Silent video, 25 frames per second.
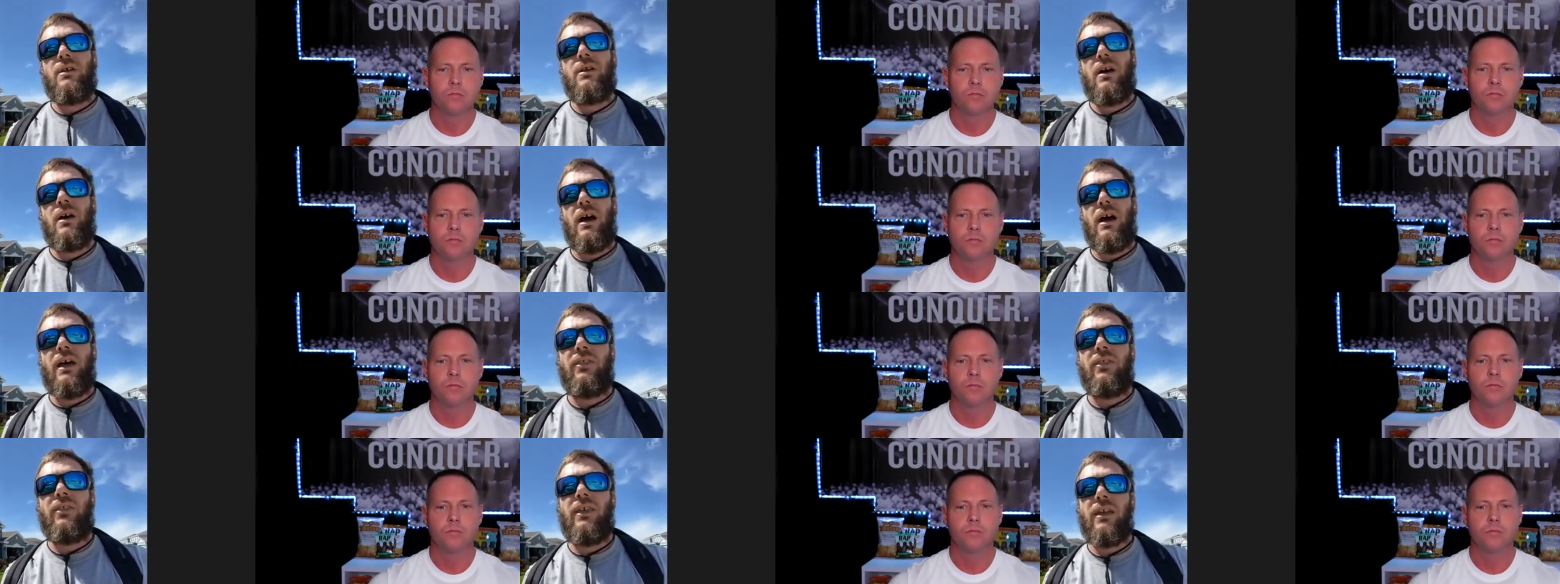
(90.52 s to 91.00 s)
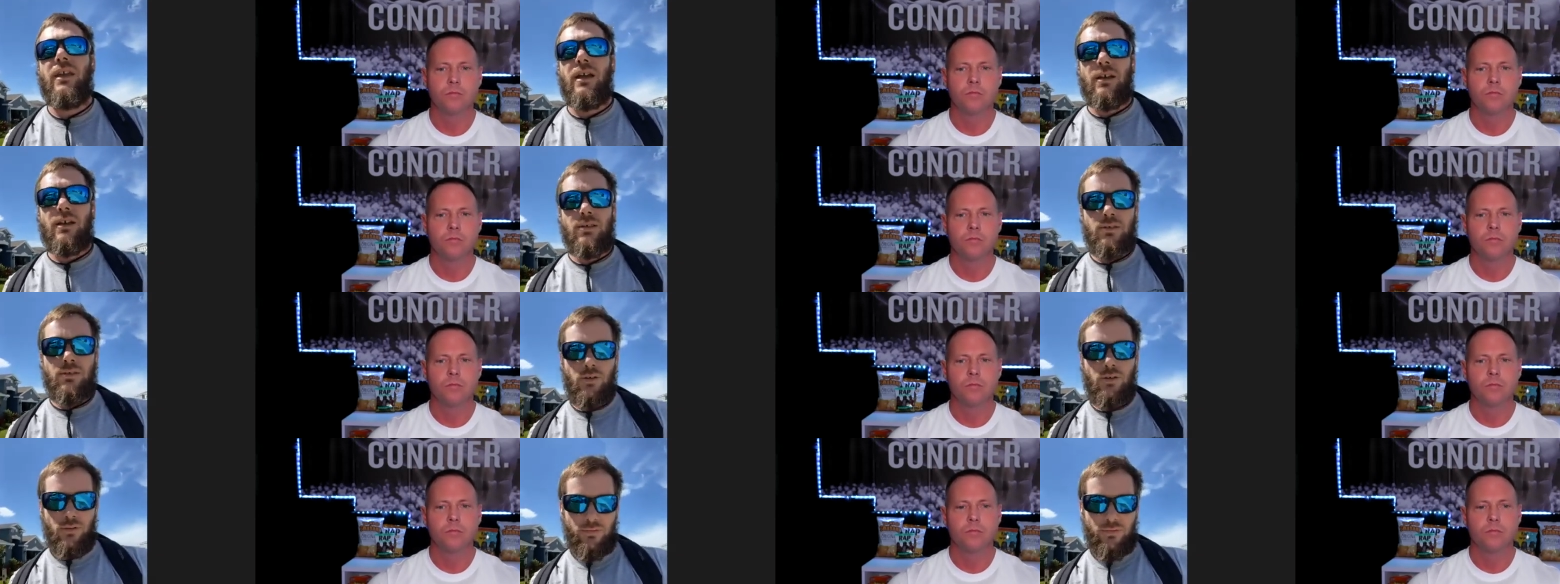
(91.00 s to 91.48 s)
Speaker 1: I think
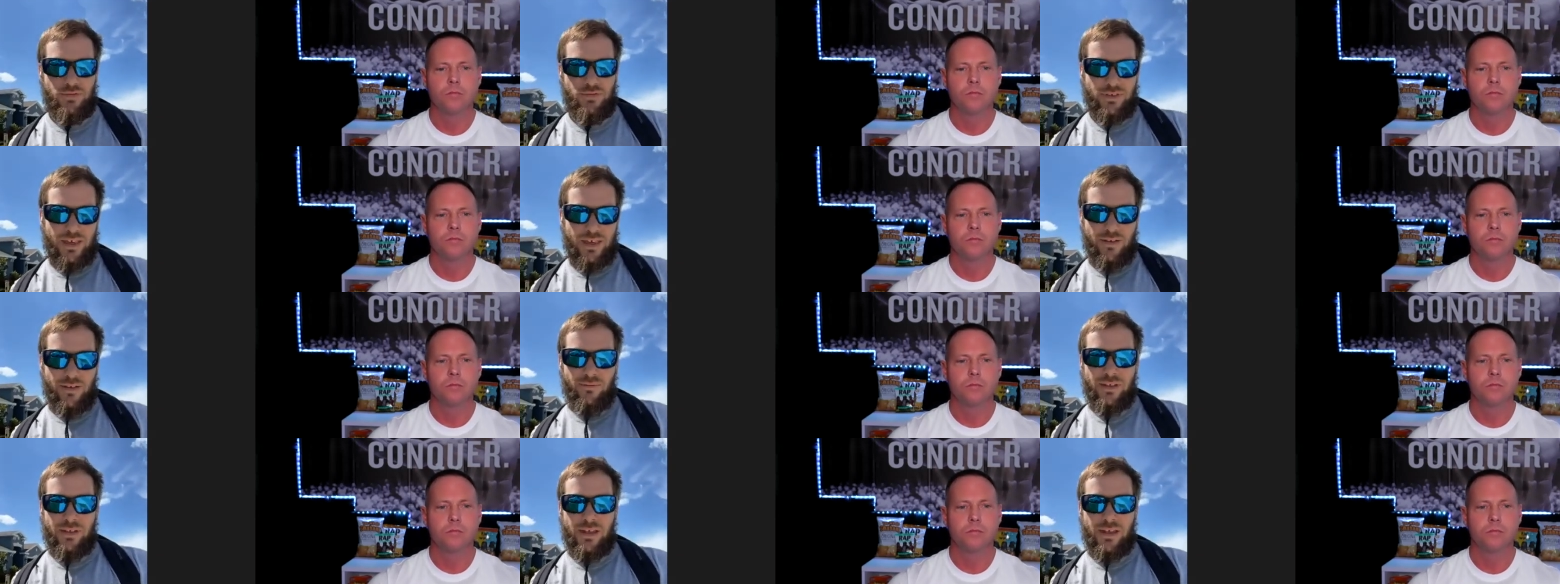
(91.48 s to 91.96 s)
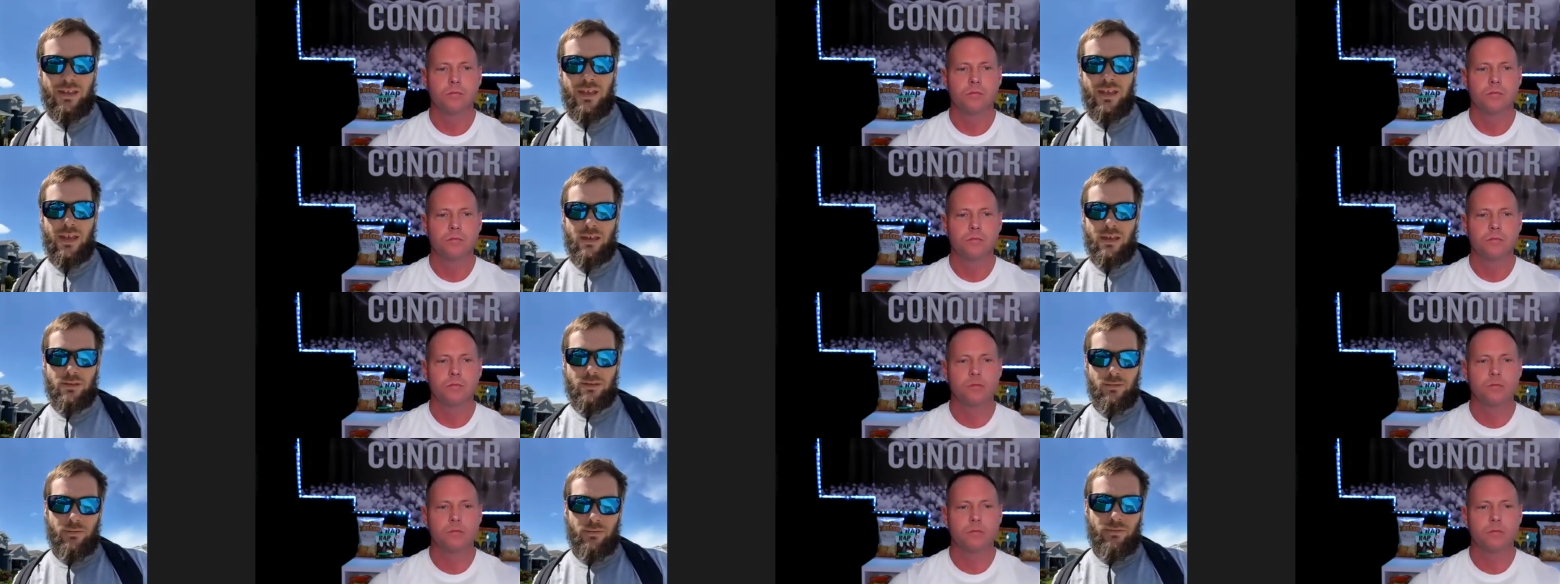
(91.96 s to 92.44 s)
I served 70
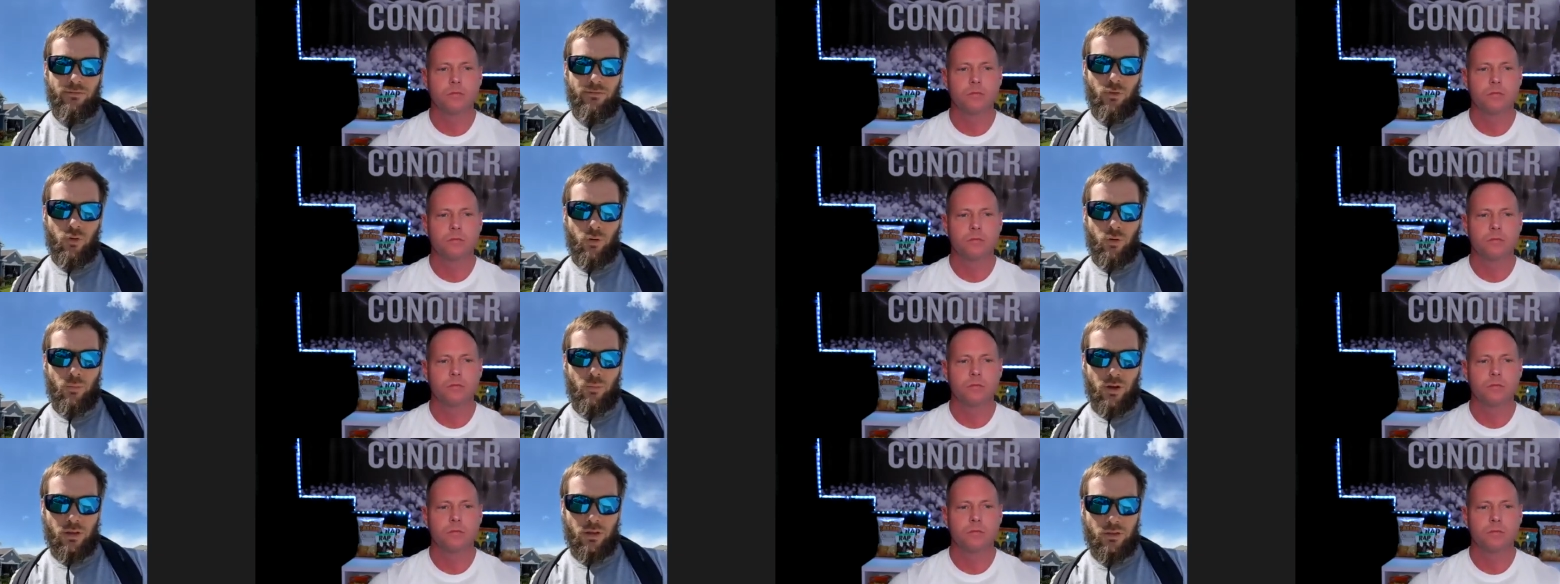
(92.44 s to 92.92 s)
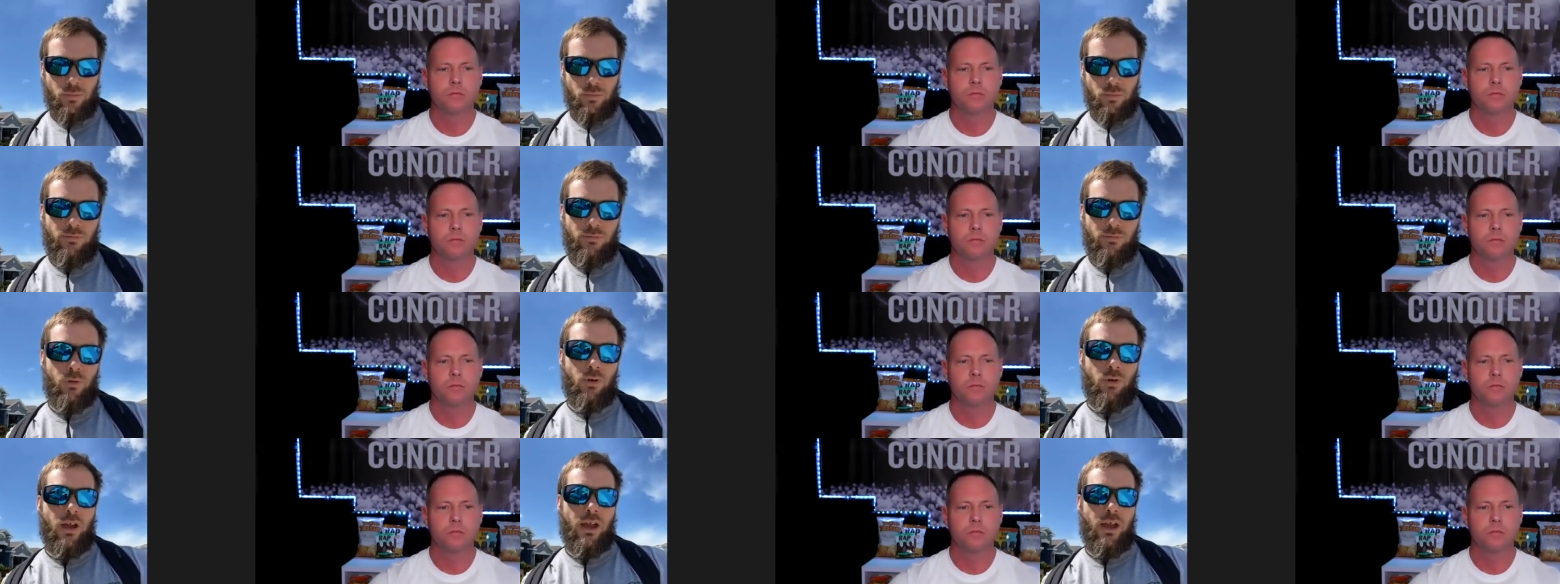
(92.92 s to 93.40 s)
days of the four months
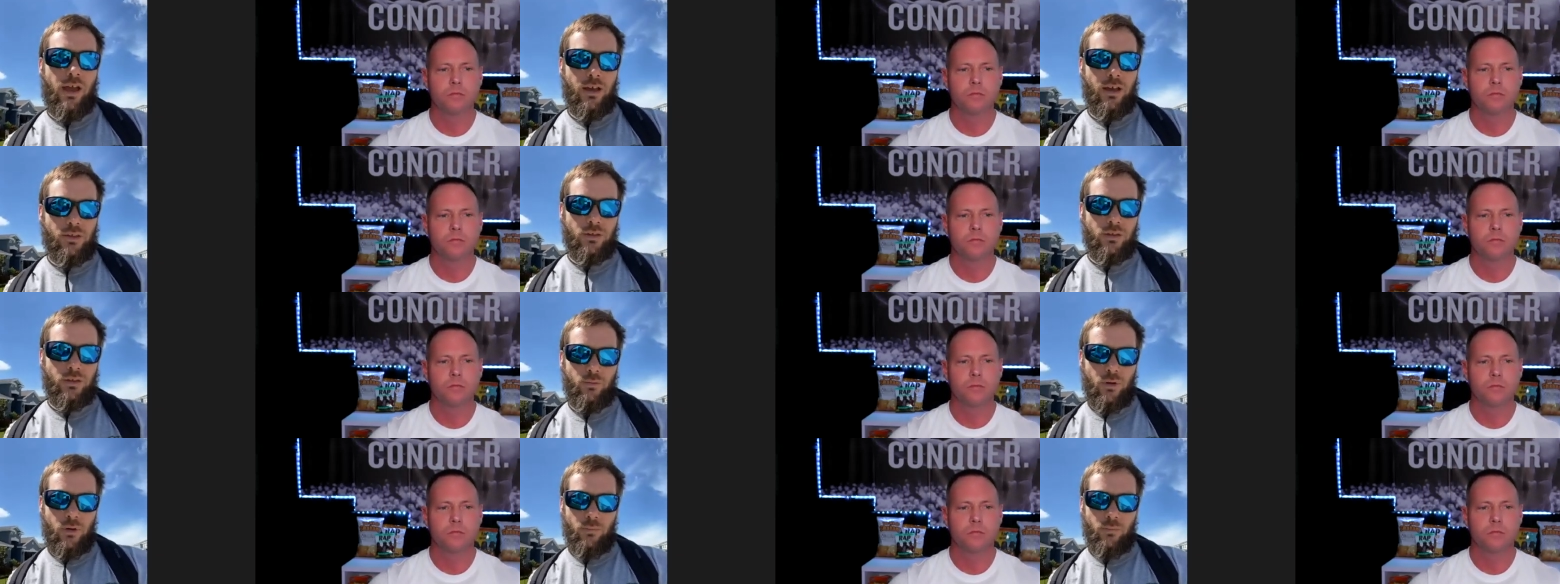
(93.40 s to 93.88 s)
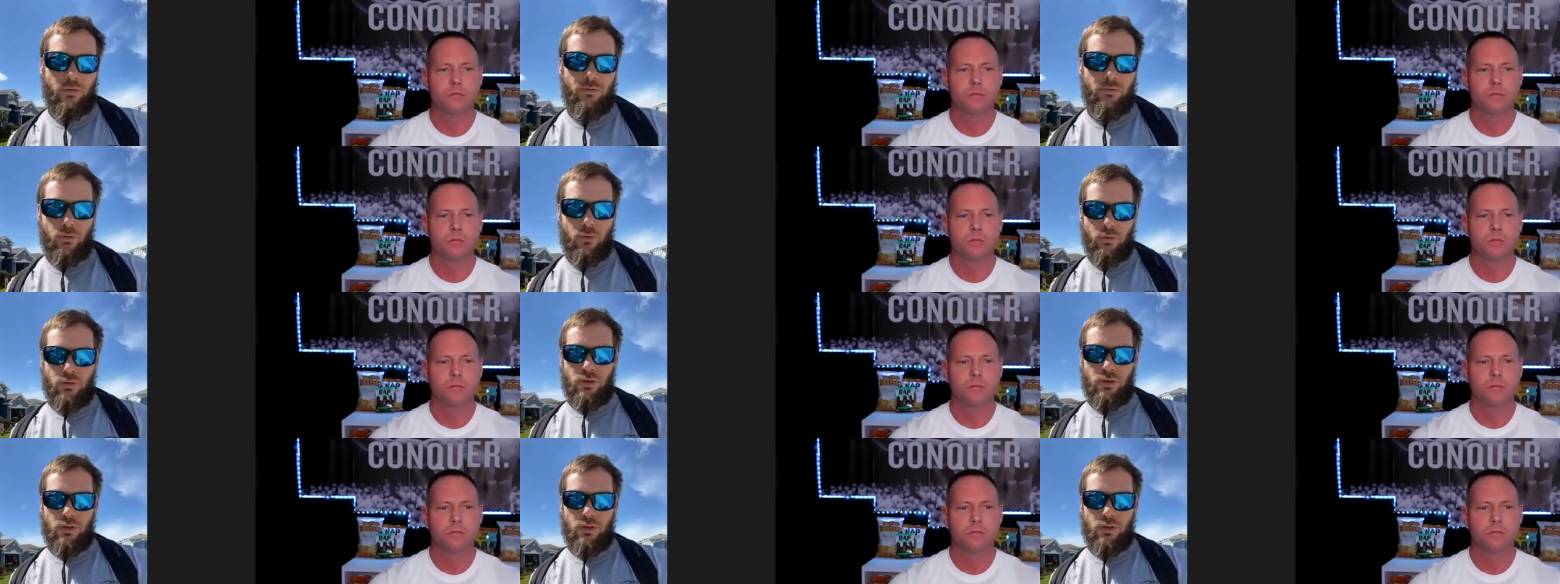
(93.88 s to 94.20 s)
before I actually went before